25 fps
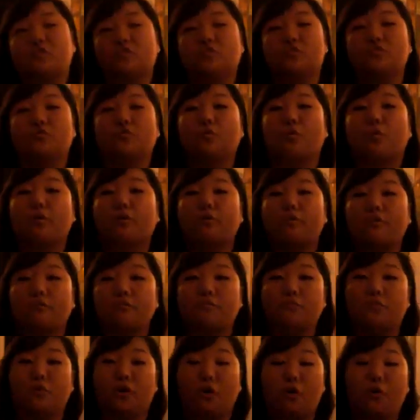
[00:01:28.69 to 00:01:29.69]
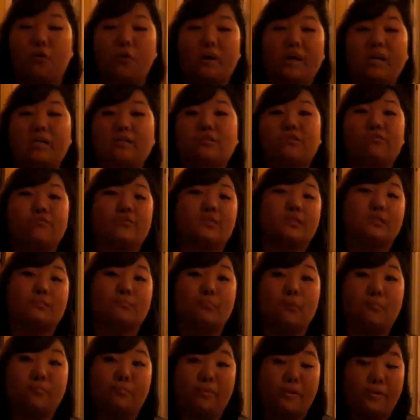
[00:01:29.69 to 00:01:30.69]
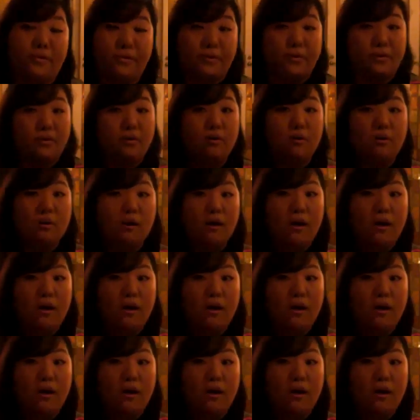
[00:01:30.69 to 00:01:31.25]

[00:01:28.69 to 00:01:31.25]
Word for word: to north of Norway to visit my brother.